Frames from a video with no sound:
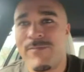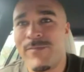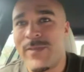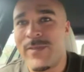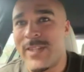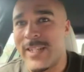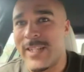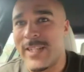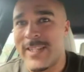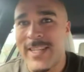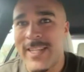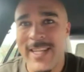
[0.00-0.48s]

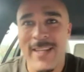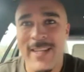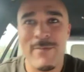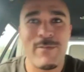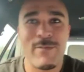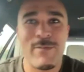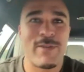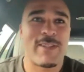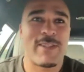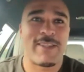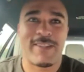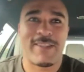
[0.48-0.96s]
the
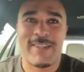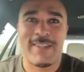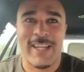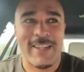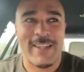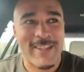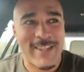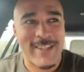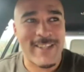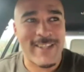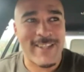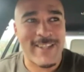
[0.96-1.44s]
teams
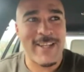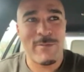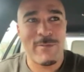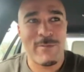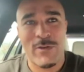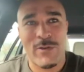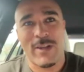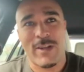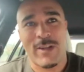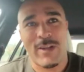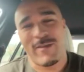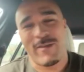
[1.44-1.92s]
that seem
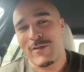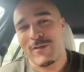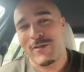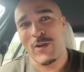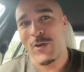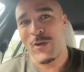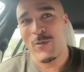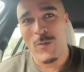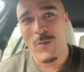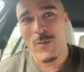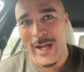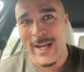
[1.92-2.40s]
to have
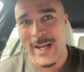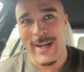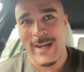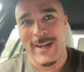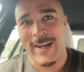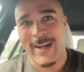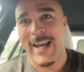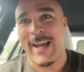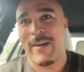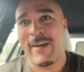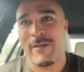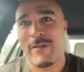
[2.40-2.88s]
done
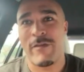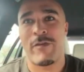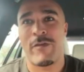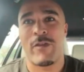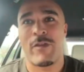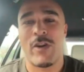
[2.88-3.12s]
well have